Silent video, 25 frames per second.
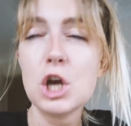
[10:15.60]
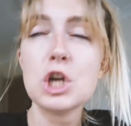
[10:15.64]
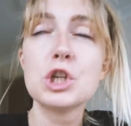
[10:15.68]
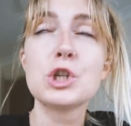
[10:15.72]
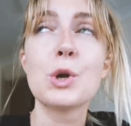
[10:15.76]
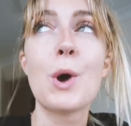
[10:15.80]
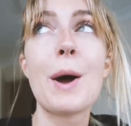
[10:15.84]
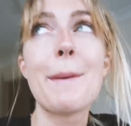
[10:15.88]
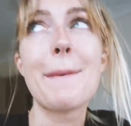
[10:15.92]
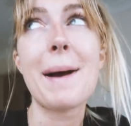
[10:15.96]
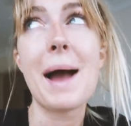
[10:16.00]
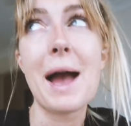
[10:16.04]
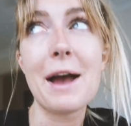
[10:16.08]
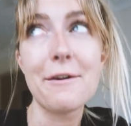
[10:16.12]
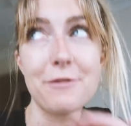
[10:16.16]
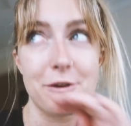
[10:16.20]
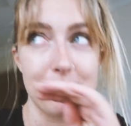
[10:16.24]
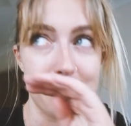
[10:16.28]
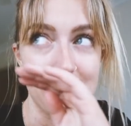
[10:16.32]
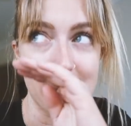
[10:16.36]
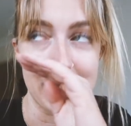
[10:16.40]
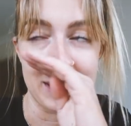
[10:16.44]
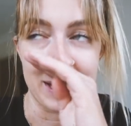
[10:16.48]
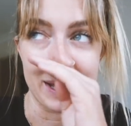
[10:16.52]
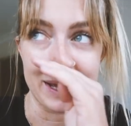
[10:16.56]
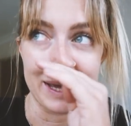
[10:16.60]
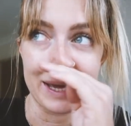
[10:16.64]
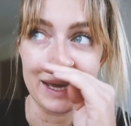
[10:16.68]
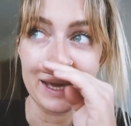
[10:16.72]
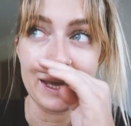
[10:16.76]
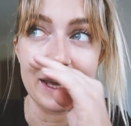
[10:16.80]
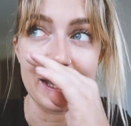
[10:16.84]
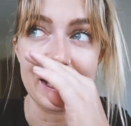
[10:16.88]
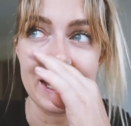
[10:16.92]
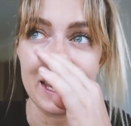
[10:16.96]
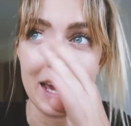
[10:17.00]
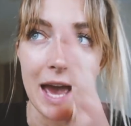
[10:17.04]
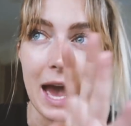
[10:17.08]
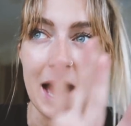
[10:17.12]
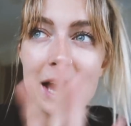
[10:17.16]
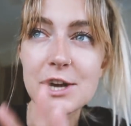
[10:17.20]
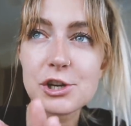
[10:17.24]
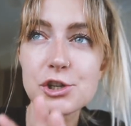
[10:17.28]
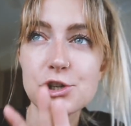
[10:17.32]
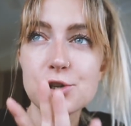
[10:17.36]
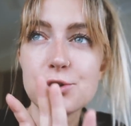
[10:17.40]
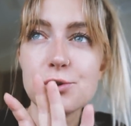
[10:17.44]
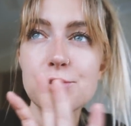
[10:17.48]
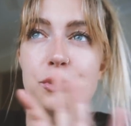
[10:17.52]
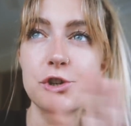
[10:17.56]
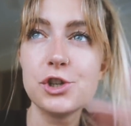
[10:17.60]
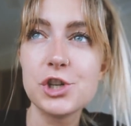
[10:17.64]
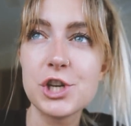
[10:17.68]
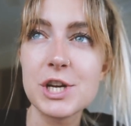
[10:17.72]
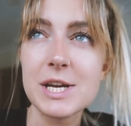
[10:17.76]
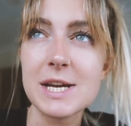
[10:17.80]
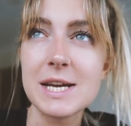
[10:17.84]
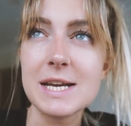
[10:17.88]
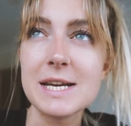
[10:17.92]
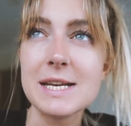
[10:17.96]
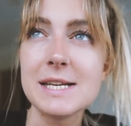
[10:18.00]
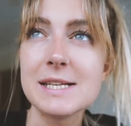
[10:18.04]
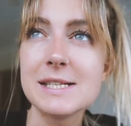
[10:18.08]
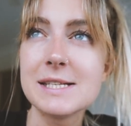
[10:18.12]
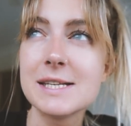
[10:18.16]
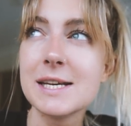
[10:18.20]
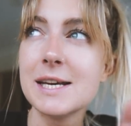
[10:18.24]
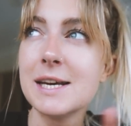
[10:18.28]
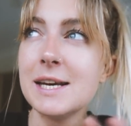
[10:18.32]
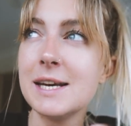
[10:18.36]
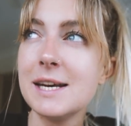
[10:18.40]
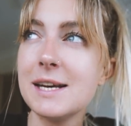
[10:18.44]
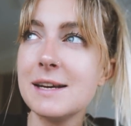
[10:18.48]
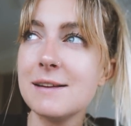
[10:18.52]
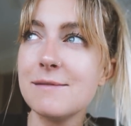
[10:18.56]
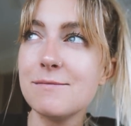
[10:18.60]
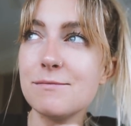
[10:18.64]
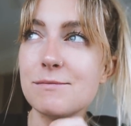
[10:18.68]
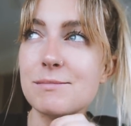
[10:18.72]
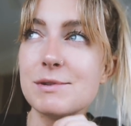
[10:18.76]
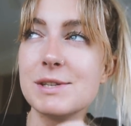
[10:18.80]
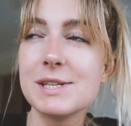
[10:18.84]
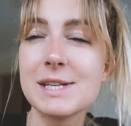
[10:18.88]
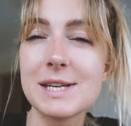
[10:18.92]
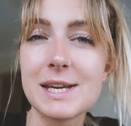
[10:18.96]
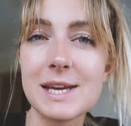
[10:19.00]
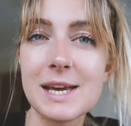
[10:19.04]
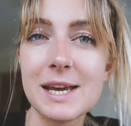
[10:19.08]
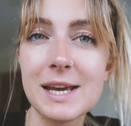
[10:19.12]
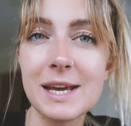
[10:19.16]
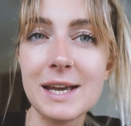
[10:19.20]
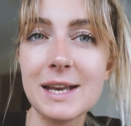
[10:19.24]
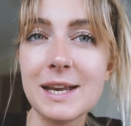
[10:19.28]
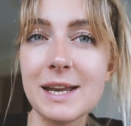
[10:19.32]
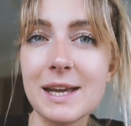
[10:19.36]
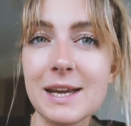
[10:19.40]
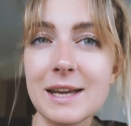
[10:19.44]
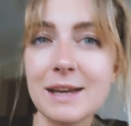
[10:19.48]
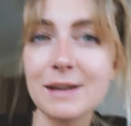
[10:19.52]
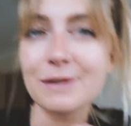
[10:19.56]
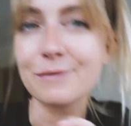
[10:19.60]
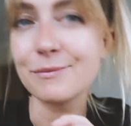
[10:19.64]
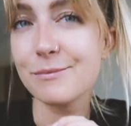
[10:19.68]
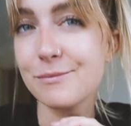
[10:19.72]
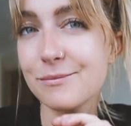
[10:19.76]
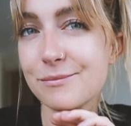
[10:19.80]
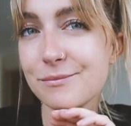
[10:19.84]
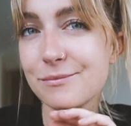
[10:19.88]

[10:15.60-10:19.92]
So I might have to make like a cashew cheese zucchini